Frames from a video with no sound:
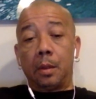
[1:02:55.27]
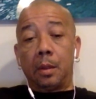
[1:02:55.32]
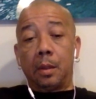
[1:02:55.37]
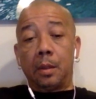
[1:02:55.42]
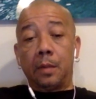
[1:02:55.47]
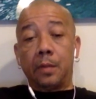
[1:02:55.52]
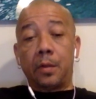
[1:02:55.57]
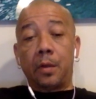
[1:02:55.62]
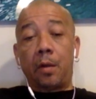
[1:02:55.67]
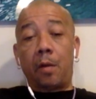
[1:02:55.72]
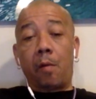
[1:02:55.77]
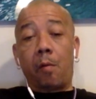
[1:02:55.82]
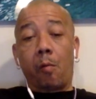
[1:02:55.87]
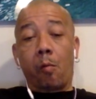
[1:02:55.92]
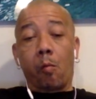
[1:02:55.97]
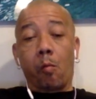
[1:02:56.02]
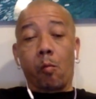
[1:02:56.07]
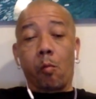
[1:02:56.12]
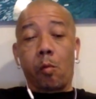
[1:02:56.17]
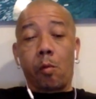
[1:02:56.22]
So
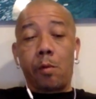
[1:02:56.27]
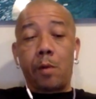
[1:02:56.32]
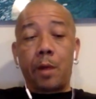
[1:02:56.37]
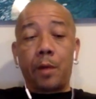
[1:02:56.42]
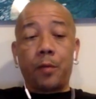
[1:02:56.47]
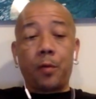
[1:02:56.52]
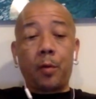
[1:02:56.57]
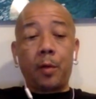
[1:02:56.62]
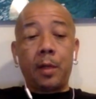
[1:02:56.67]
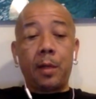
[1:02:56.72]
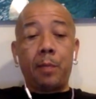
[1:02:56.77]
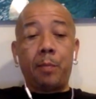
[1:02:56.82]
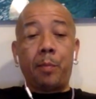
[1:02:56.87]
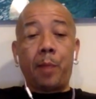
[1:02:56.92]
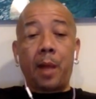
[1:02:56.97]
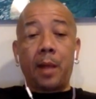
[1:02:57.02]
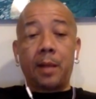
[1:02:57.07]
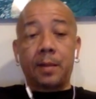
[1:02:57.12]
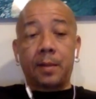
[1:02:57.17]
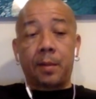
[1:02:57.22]
not only him
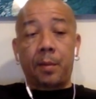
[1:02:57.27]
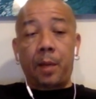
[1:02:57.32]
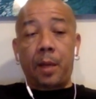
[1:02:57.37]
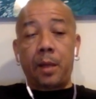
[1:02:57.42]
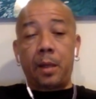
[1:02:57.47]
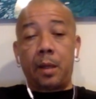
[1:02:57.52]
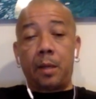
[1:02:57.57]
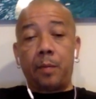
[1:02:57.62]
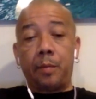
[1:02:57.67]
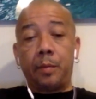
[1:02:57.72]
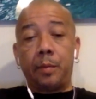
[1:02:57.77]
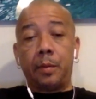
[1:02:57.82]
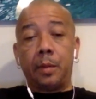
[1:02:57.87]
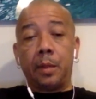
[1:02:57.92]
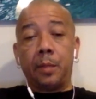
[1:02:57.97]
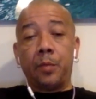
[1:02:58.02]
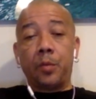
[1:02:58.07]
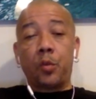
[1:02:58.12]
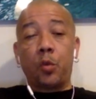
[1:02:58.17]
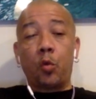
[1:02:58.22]
box them and them,
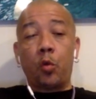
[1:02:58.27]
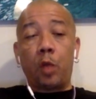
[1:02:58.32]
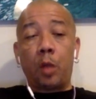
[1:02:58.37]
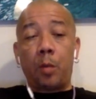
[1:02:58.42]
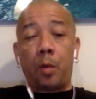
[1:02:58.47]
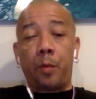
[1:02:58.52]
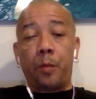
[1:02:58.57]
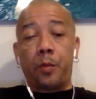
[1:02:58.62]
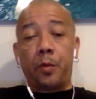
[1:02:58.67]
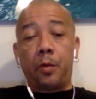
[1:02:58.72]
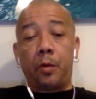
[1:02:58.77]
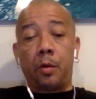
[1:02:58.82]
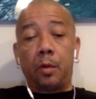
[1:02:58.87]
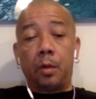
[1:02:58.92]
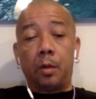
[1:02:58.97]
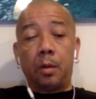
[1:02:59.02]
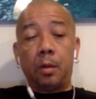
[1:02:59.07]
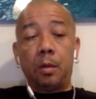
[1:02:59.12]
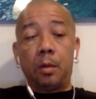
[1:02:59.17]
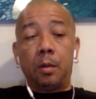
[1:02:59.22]
him shoot them up too.
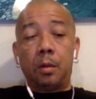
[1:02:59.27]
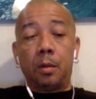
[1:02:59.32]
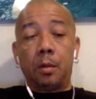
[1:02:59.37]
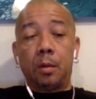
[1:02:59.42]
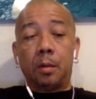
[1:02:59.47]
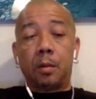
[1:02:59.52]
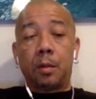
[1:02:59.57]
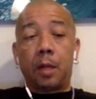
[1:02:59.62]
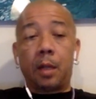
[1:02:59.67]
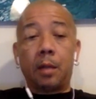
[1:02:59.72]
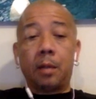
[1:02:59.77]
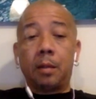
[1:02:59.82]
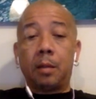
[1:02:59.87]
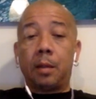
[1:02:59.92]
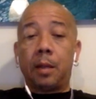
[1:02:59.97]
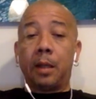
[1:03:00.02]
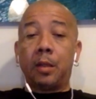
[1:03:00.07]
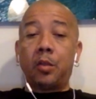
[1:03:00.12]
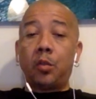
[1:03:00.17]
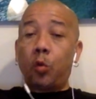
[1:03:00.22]
Not
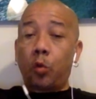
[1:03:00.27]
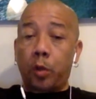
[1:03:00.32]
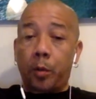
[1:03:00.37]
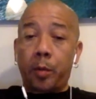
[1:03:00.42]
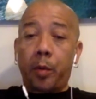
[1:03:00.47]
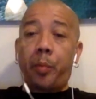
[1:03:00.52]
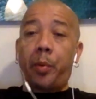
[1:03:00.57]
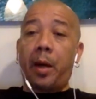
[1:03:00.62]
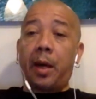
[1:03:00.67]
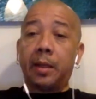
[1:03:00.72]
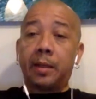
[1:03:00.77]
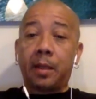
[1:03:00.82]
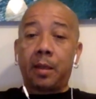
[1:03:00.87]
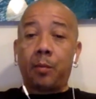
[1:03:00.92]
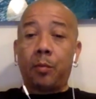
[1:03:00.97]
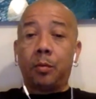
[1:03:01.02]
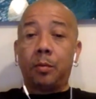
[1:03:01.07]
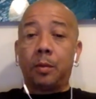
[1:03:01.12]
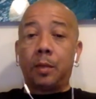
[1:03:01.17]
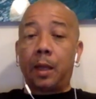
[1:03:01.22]
like shoot up the party,
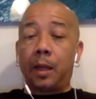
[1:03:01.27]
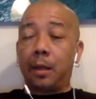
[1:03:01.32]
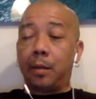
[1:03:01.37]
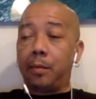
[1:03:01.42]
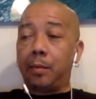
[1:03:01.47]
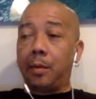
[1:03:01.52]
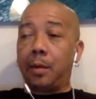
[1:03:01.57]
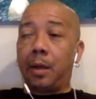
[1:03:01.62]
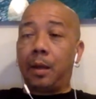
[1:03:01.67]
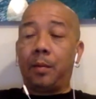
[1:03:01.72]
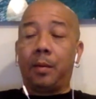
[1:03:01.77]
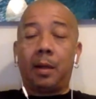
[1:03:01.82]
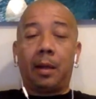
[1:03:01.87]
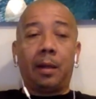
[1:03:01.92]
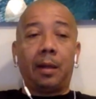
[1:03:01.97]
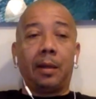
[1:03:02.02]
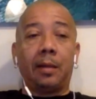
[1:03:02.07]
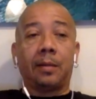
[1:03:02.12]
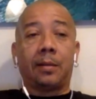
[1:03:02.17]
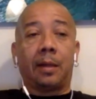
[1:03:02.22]
like not
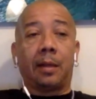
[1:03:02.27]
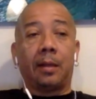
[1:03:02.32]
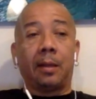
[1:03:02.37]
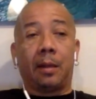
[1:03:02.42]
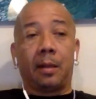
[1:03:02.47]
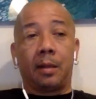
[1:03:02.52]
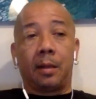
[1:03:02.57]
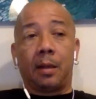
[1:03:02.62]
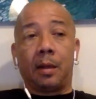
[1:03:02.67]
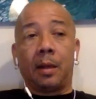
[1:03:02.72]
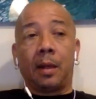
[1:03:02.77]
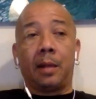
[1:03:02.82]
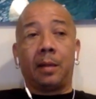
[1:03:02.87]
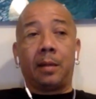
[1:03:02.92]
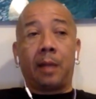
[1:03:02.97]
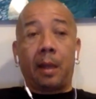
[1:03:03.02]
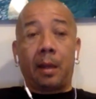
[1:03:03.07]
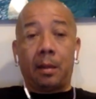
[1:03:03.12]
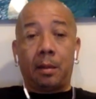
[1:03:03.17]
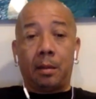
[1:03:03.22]
understand that dog. And
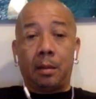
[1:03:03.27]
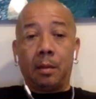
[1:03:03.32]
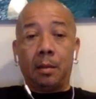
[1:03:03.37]
then